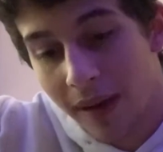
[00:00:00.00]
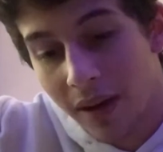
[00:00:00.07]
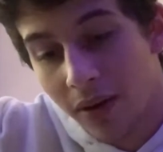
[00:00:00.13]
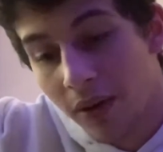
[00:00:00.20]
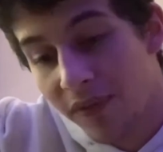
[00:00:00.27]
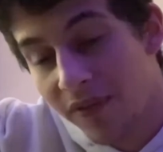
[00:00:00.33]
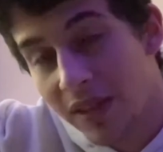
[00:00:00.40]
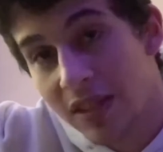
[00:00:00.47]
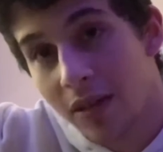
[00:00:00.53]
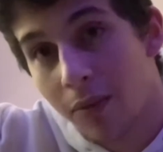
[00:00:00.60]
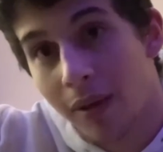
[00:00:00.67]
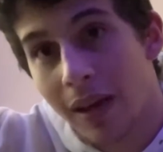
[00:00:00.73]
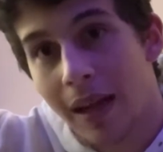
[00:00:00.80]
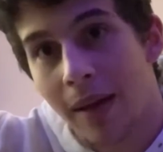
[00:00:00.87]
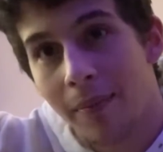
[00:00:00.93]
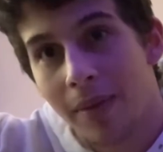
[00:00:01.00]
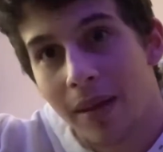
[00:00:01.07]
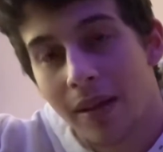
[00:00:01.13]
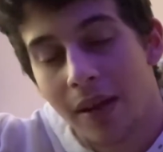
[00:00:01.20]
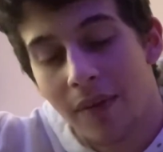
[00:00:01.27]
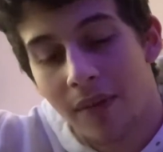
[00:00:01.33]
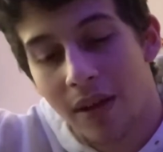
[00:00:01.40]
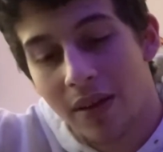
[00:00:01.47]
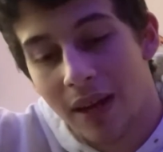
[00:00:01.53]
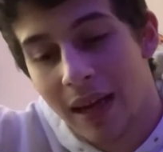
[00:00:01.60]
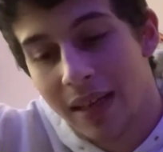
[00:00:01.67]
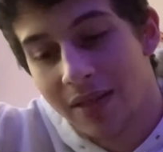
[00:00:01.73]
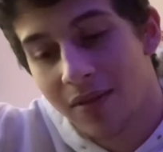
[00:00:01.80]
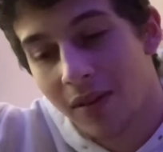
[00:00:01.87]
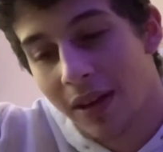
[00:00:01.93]
I don't know if it's the relatability of all the
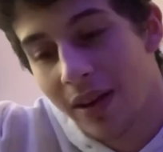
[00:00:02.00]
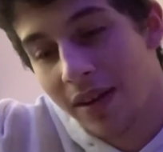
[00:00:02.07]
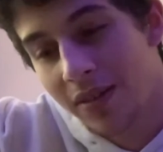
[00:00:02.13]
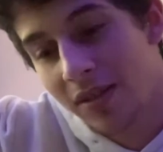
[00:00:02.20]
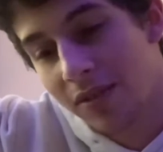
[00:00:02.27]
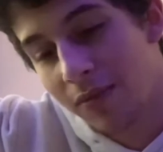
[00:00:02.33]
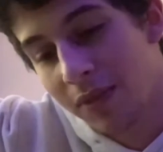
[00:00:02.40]
high school characters,